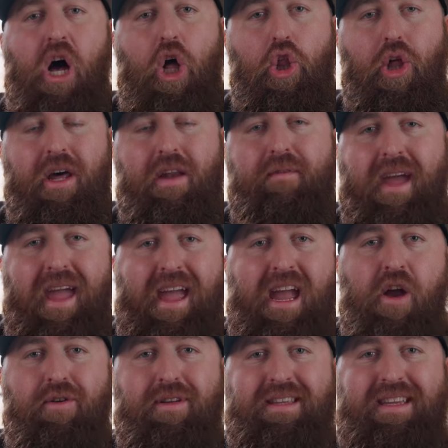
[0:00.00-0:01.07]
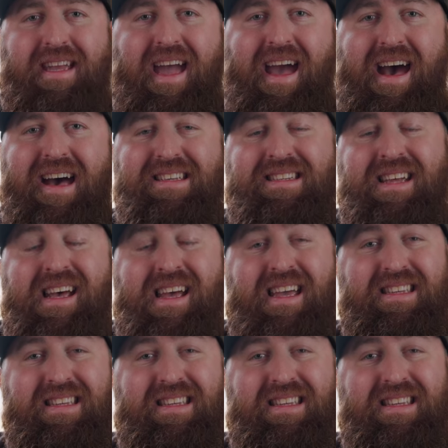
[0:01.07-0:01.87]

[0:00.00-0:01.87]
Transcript: a lot of air and gas